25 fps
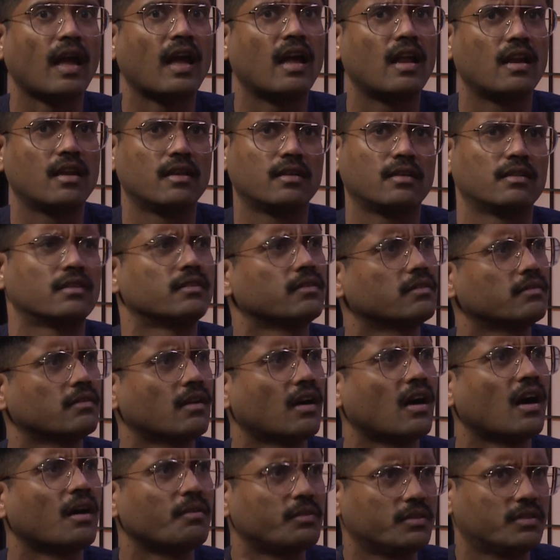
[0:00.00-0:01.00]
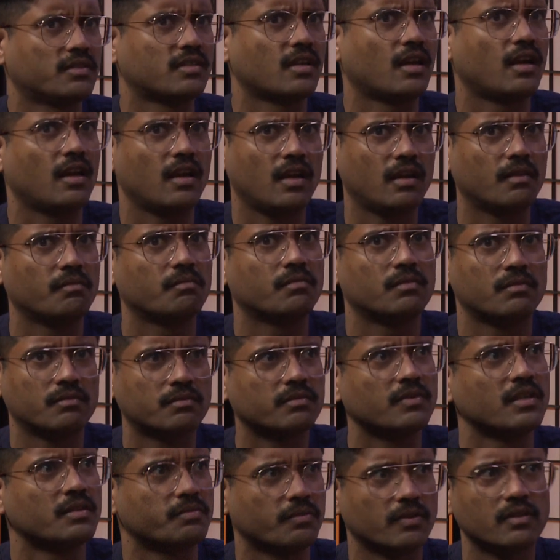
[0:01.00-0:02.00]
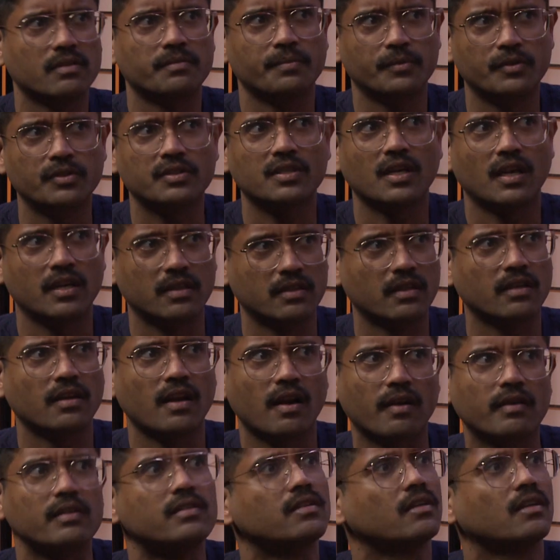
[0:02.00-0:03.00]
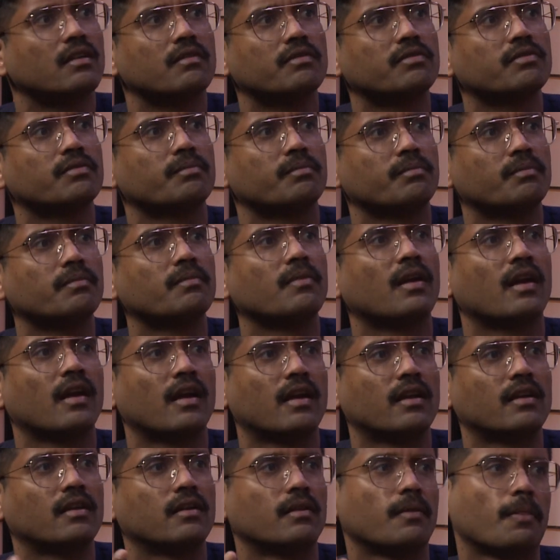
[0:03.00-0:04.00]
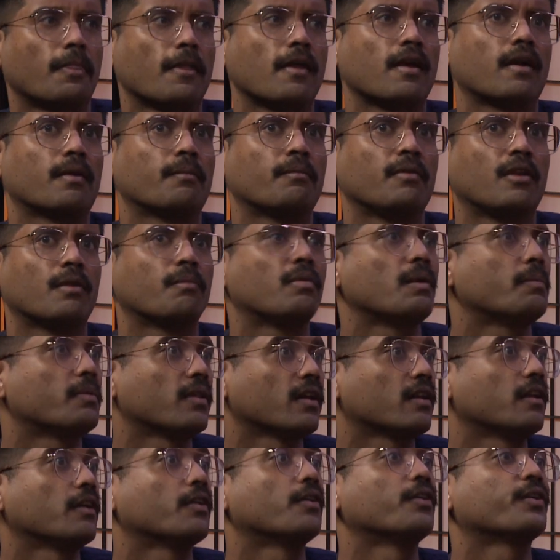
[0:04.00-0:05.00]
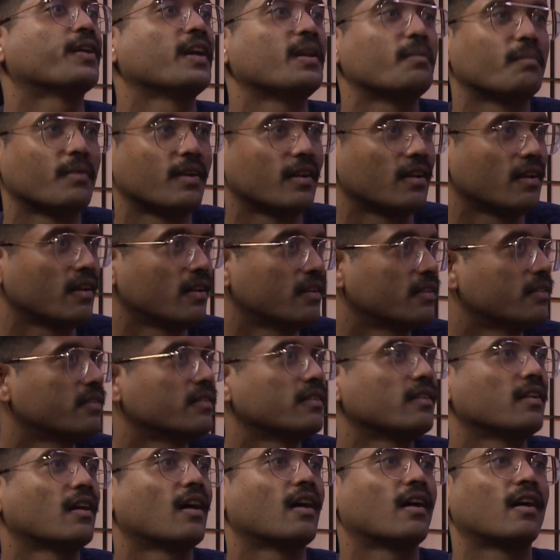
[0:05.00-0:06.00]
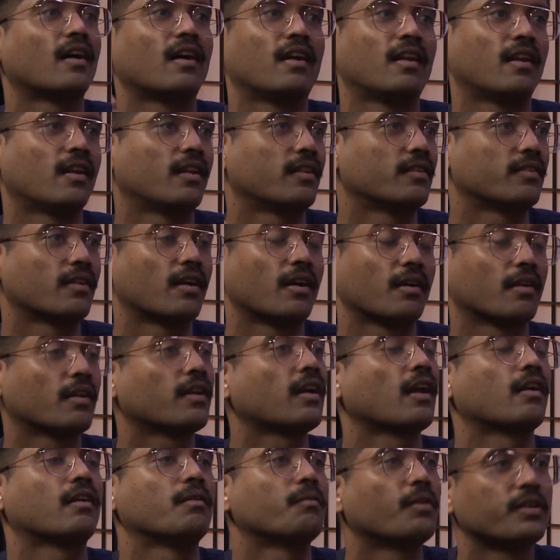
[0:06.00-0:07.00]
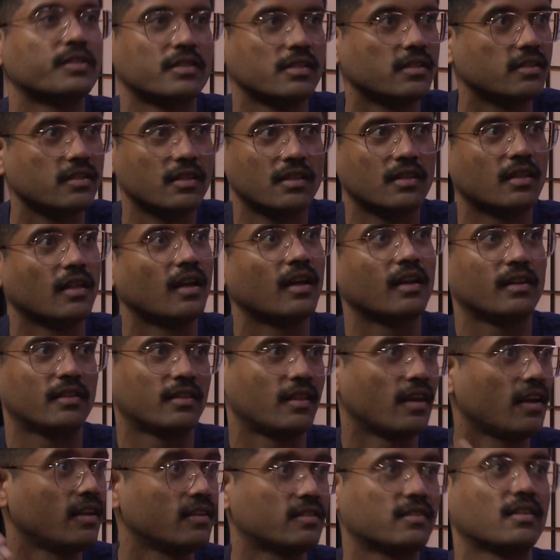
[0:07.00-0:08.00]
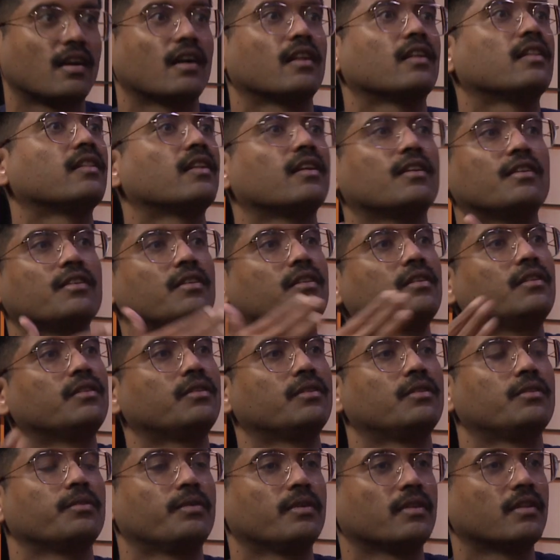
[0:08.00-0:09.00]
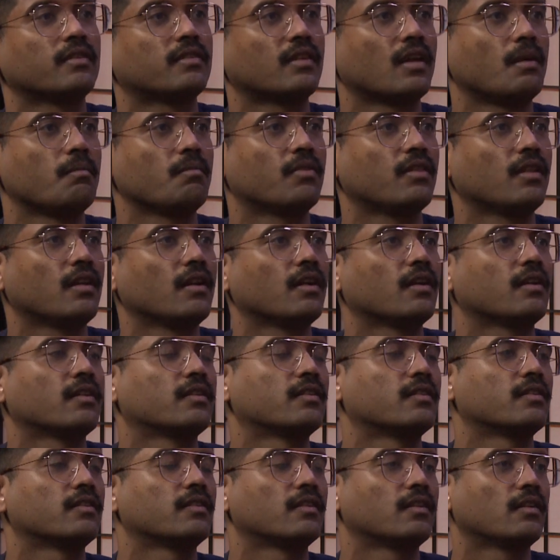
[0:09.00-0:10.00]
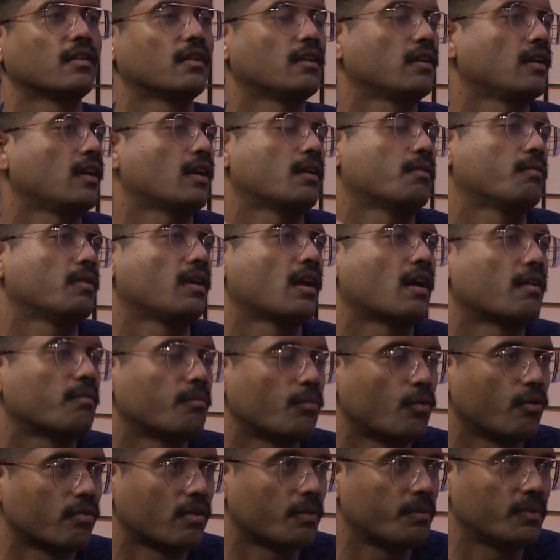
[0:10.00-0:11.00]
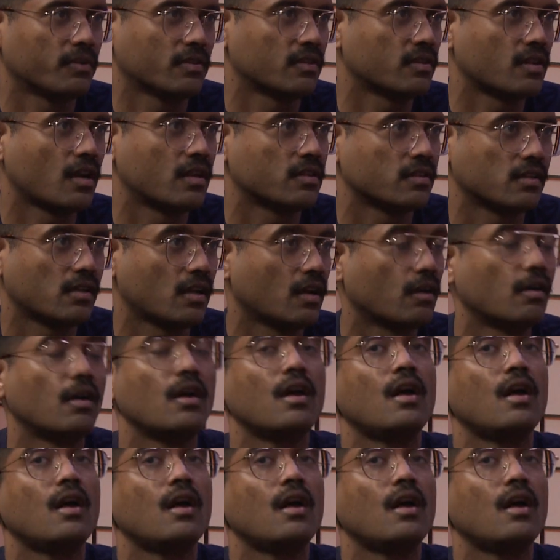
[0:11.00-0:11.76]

And I would say Reese Witherspoon changed that narrative, and people like Nicole Kidman and Kerry Washington, they started then doing the same thing, and we have more representation now.